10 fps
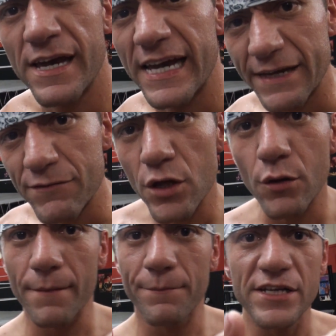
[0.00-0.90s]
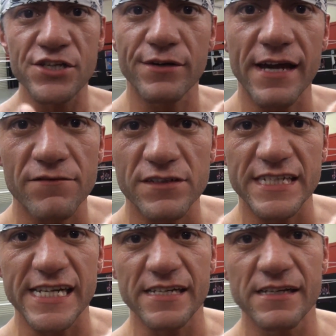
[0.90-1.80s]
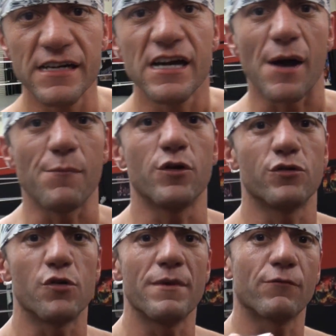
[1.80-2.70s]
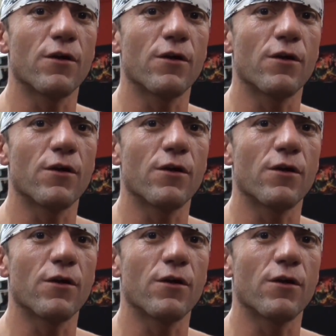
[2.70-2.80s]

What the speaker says: Even though I beat you, Kevin Steen, I'm willing to admit